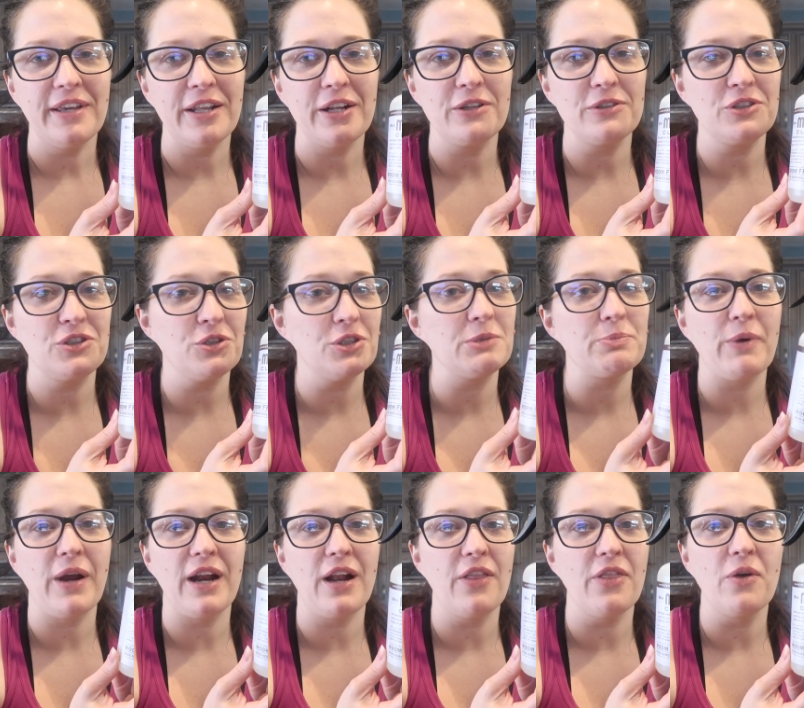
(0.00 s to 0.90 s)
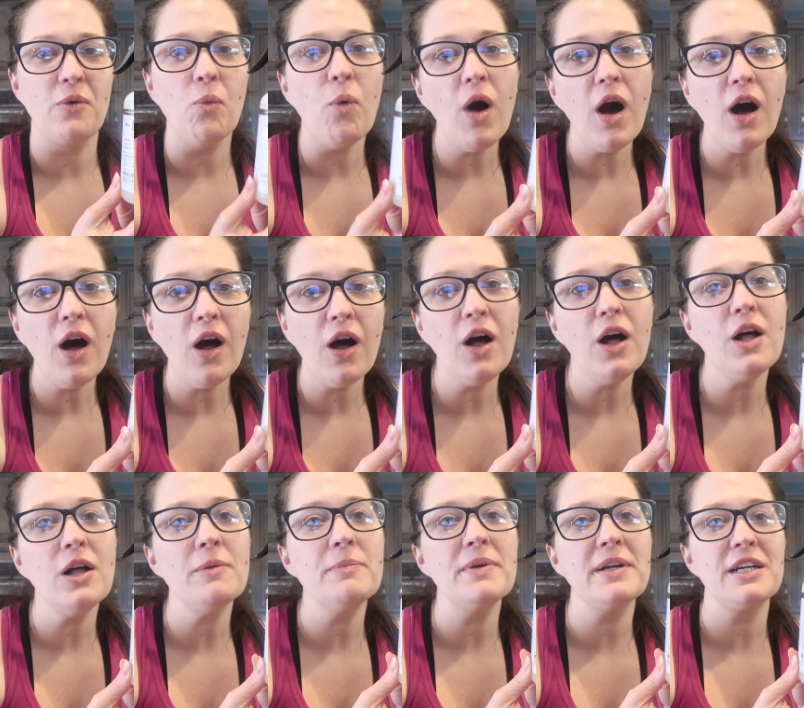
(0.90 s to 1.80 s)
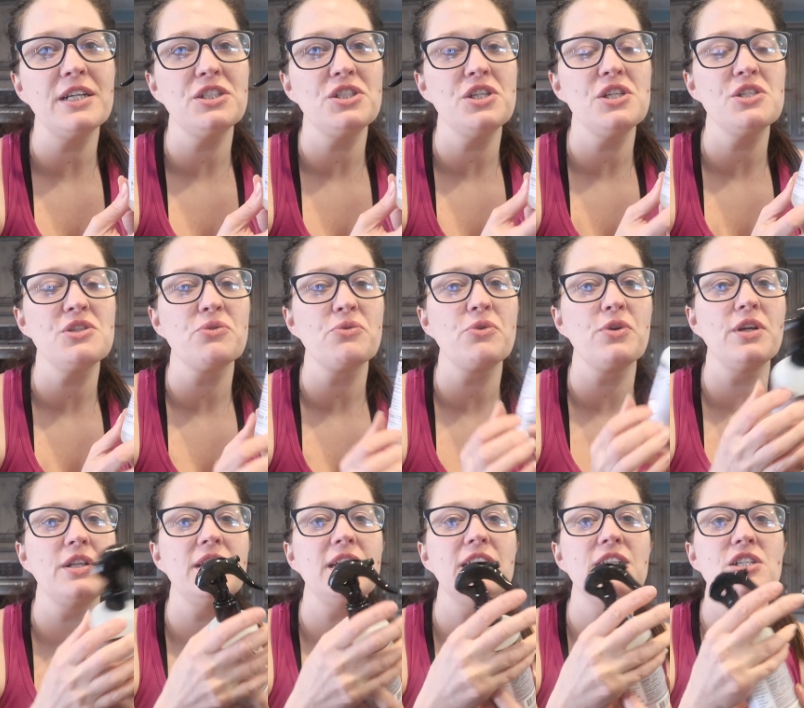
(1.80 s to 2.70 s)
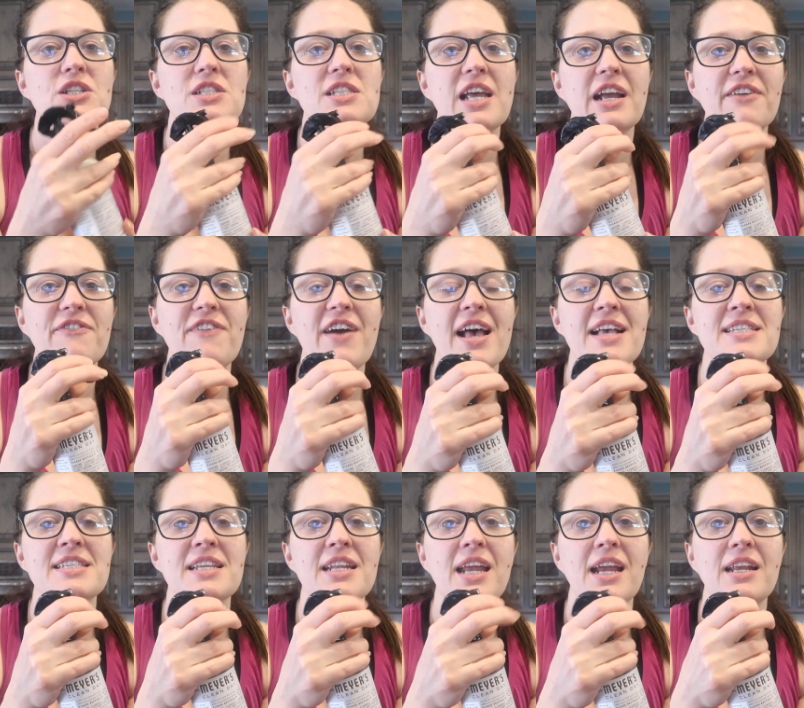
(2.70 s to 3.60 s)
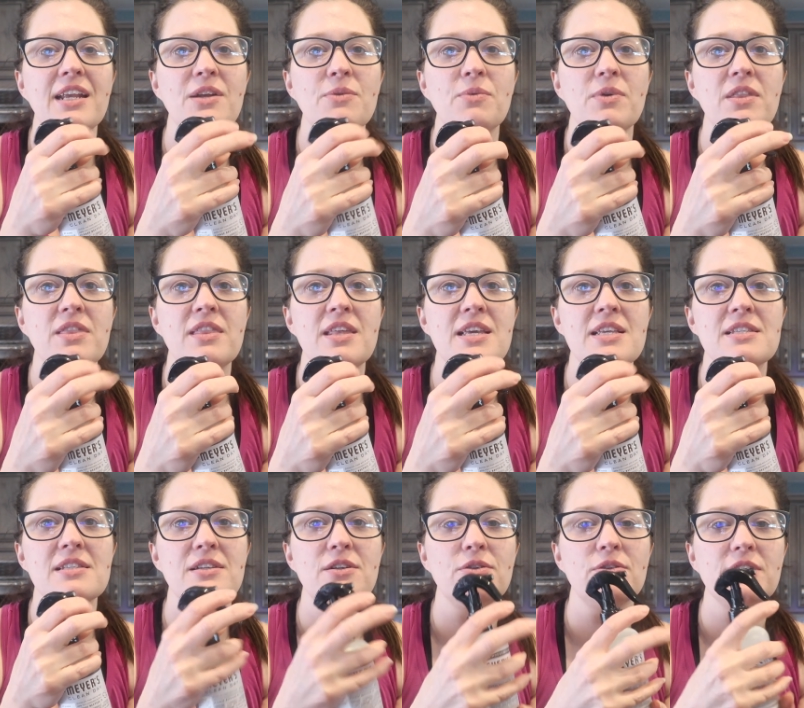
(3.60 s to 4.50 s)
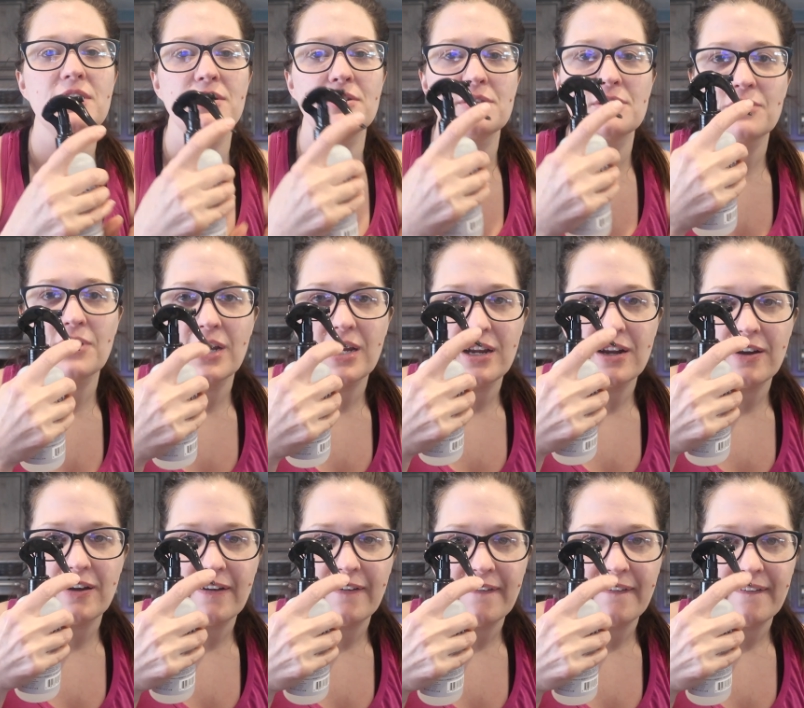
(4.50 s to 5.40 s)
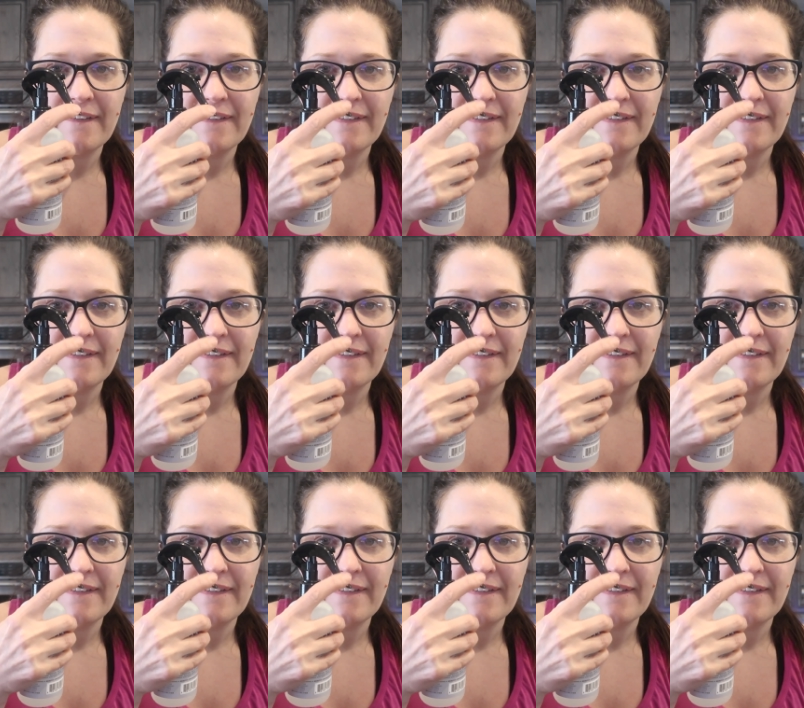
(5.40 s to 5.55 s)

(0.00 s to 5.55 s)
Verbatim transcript: It'll, she'll spray it on the wall because she's really just like fascinated with these little deals right here.